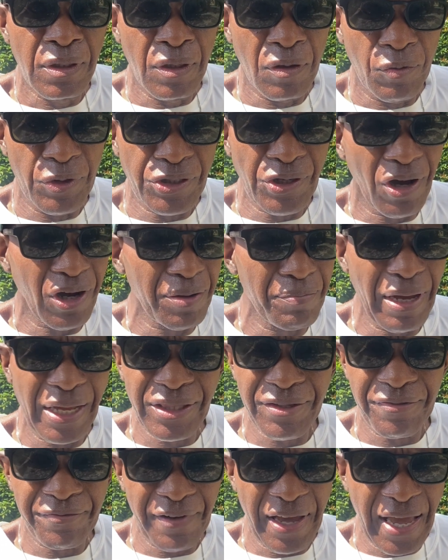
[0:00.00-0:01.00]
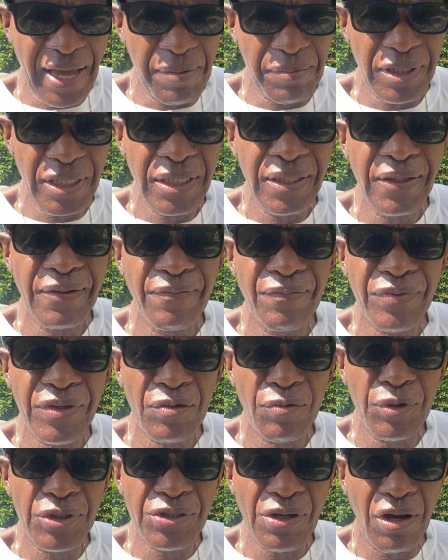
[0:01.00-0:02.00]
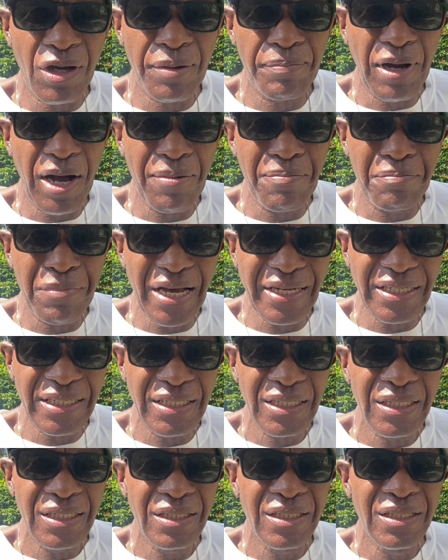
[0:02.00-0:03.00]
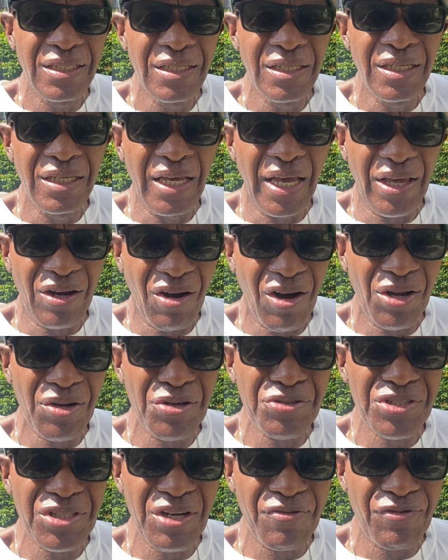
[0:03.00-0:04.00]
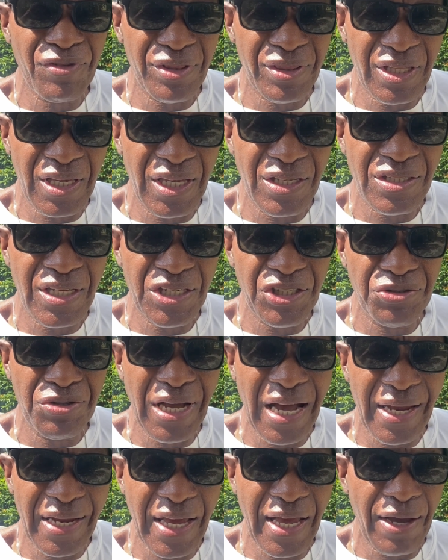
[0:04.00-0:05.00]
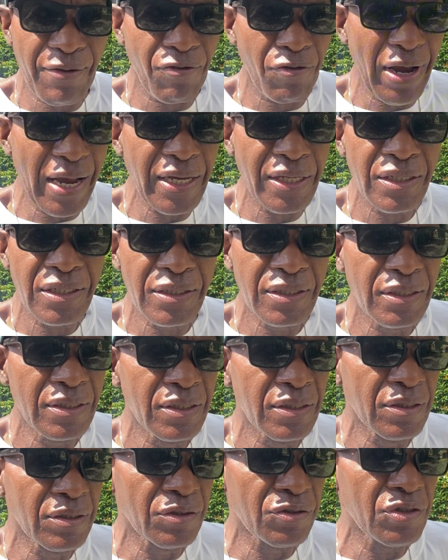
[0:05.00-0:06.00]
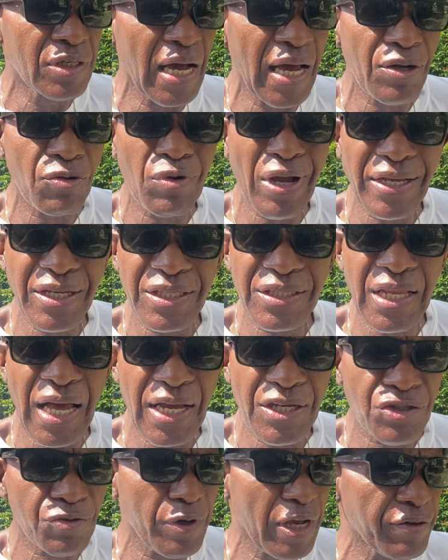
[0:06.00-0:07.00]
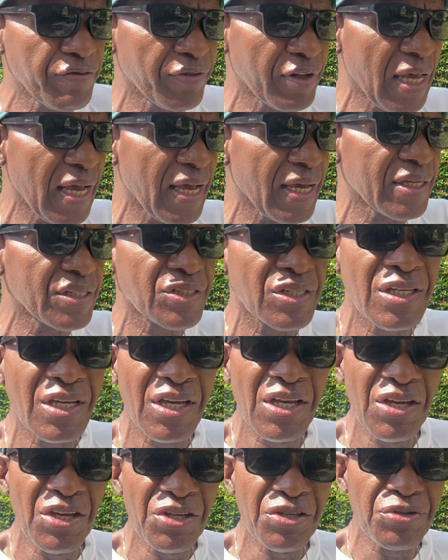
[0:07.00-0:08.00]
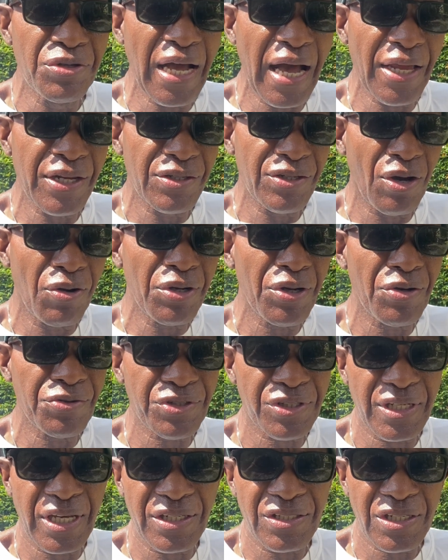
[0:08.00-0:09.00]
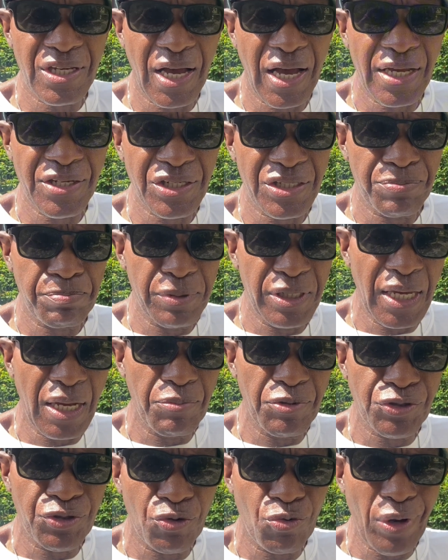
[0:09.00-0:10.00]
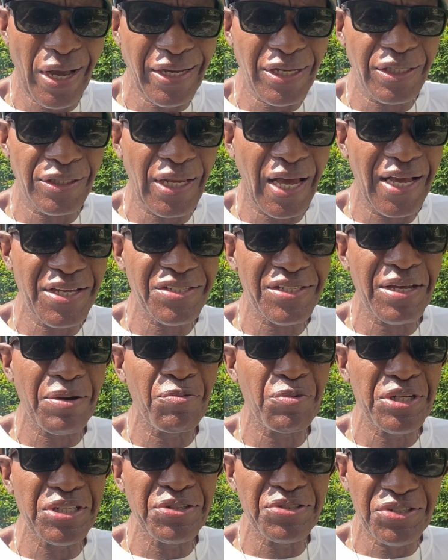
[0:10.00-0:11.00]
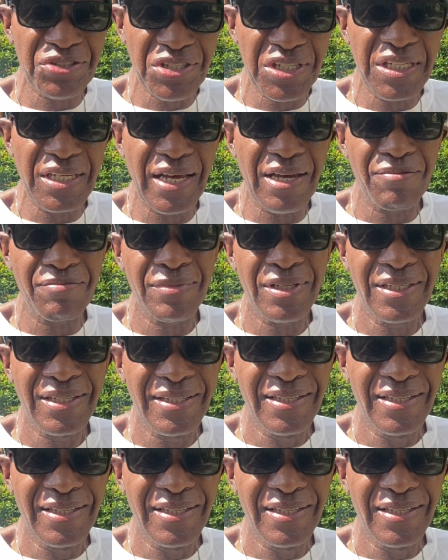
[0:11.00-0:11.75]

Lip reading: We talk about the family, we talk about money, and all those different things that you gotta have right. You gotta recognize red flags. You gotta know those things, guys, and be able to recognize them when you see them.